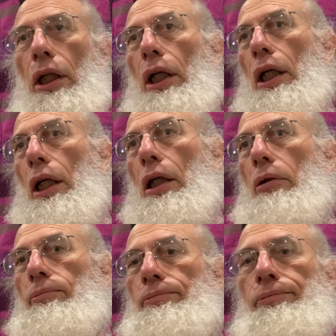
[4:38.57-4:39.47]

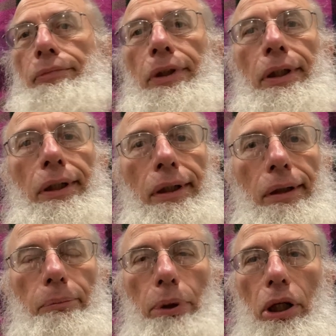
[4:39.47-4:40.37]

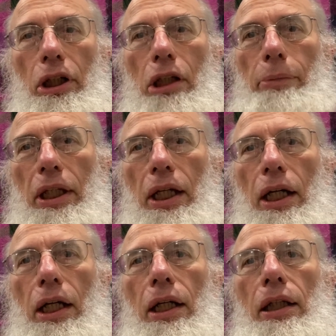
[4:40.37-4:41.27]
partly
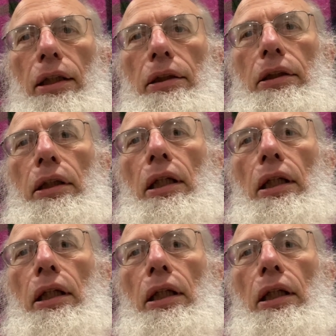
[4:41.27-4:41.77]
because